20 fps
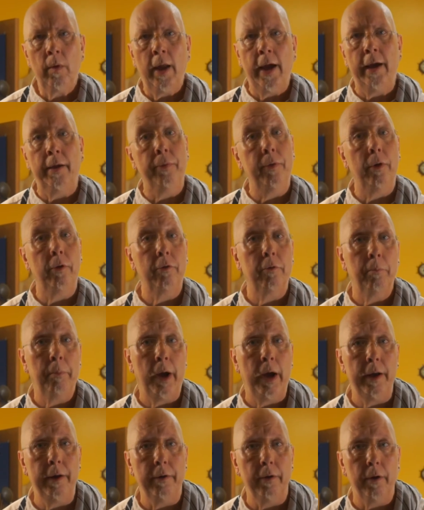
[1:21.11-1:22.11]
And there's a
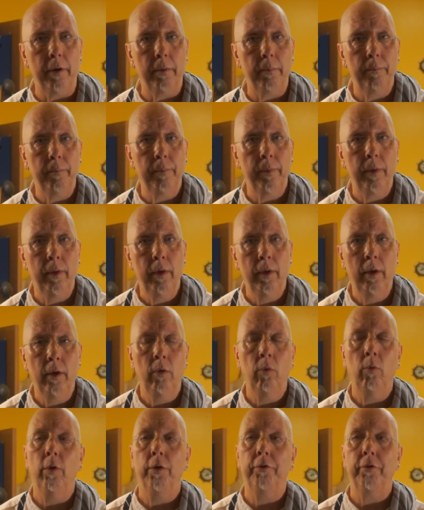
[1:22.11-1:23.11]
binder,
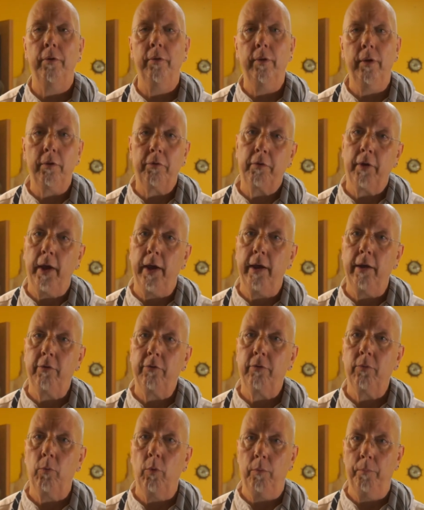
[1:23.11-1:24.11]
which in this
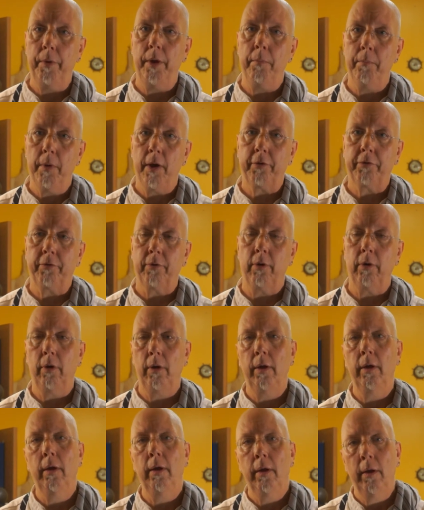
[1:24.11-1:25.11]
case will be mustard
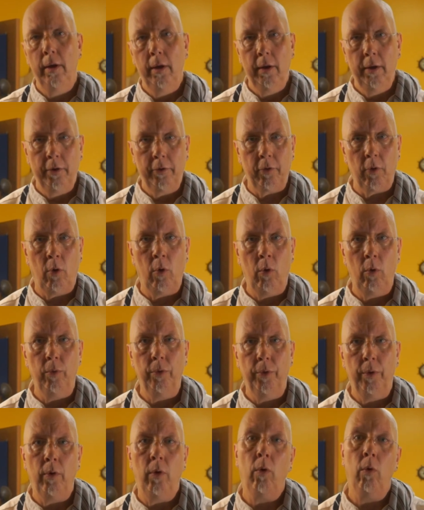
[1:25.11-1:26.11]
to hold
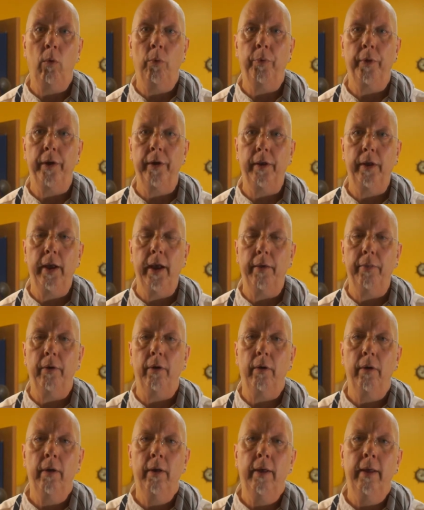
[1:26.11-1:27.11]
the whole thing
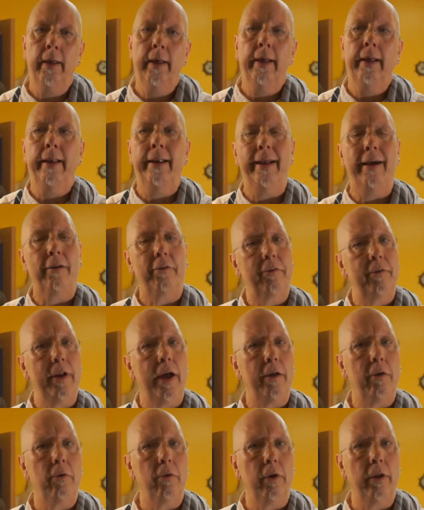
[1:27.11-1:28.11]
together. Now it's
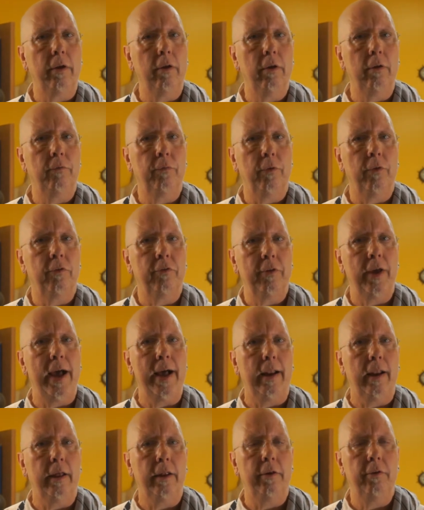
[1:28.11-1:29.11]
not only good for
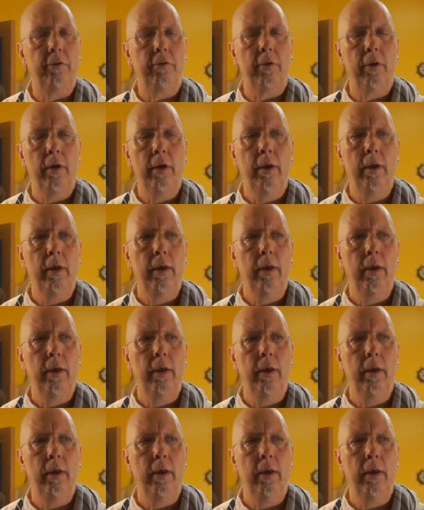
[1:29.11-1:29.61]
salads,